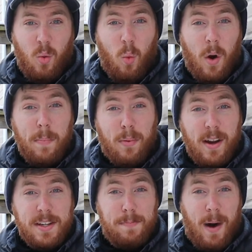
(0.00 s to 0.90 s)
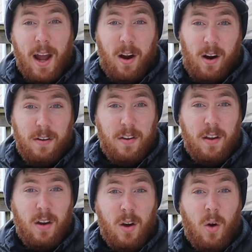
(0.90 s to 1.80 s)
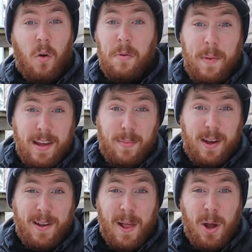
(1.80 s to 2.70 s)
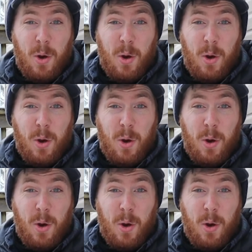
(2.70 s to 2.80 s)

What breaks my heart? Or maybe,